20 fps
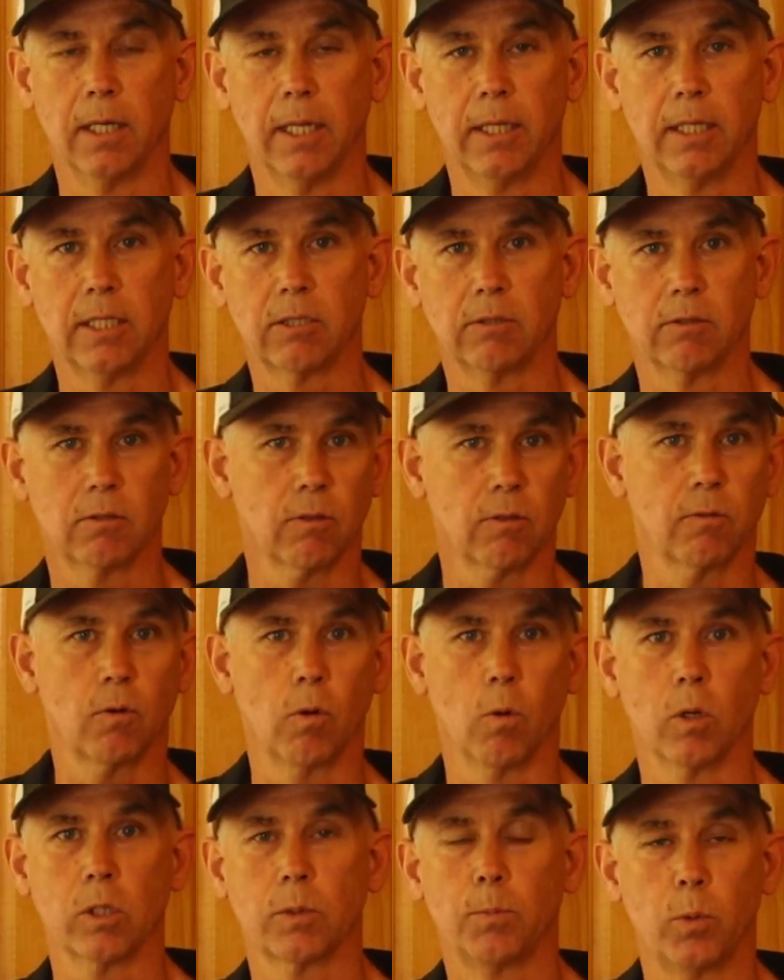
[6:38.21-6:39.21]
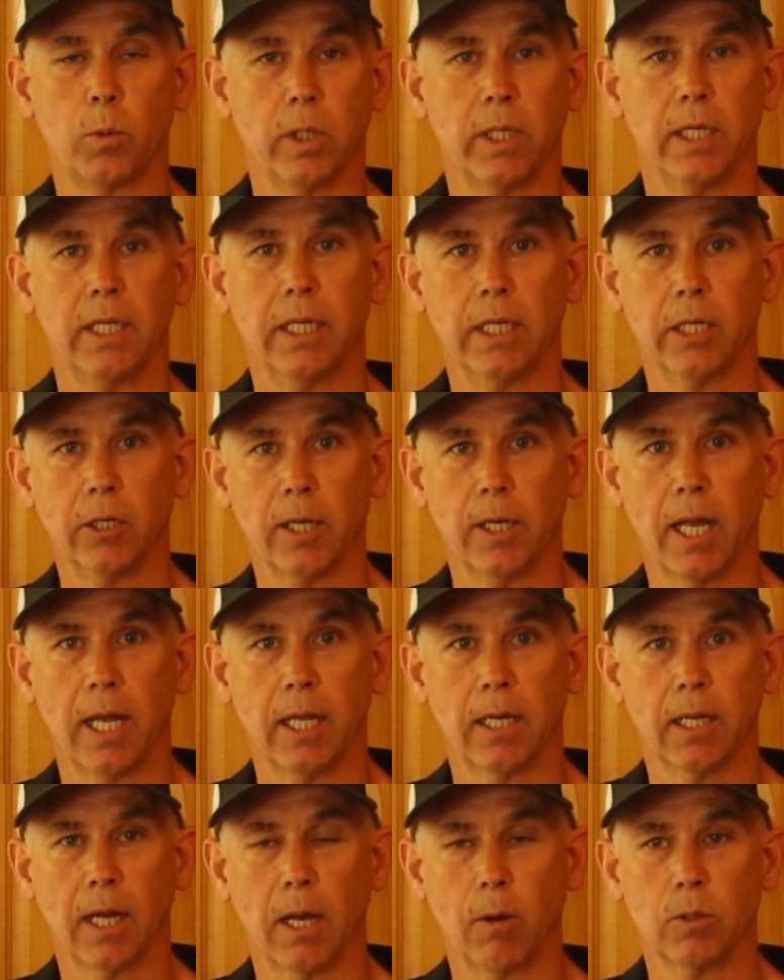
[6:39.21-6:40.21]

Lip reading: and this is of course pre-internet,